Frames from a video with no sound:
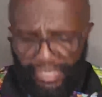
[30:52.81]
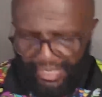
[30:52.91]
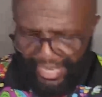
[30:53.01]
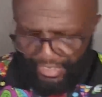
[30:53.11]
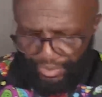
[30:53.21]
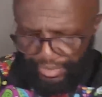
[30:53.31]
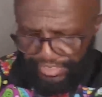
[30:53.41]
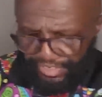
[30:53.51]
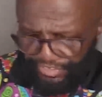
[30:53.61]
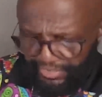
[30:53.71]
Hallelujah.
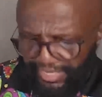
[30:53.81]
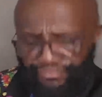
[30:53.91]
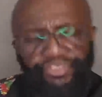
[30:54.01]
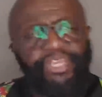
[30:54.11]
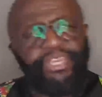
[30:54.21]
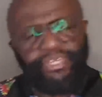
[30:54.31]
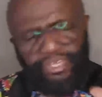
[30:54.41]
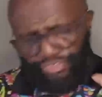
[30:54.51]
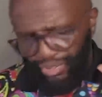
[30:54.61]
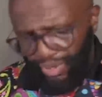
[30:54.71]
Is that you give, he
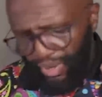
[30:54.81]
gives to